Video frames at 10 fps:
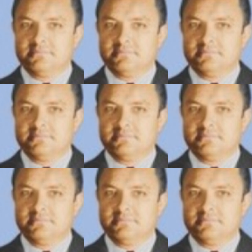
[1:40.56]

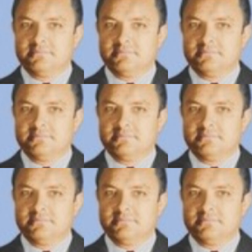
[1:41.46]

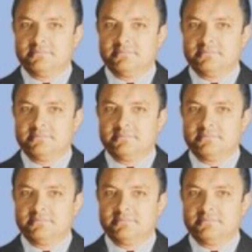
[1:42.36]

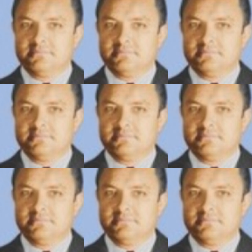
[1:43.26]

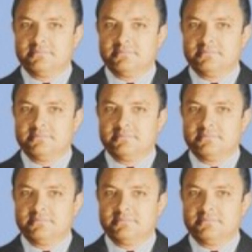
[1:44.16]

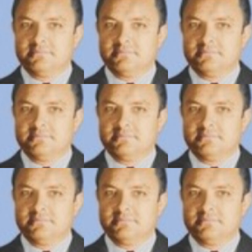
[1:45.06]

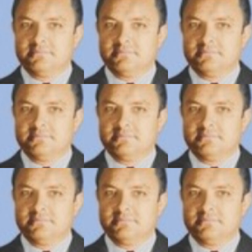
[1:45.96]

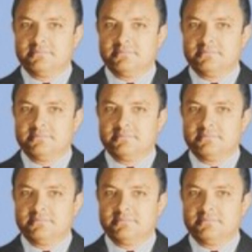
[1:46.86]

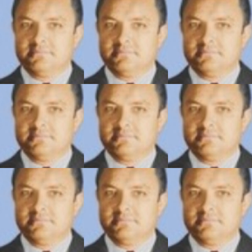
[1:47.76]
[no speech]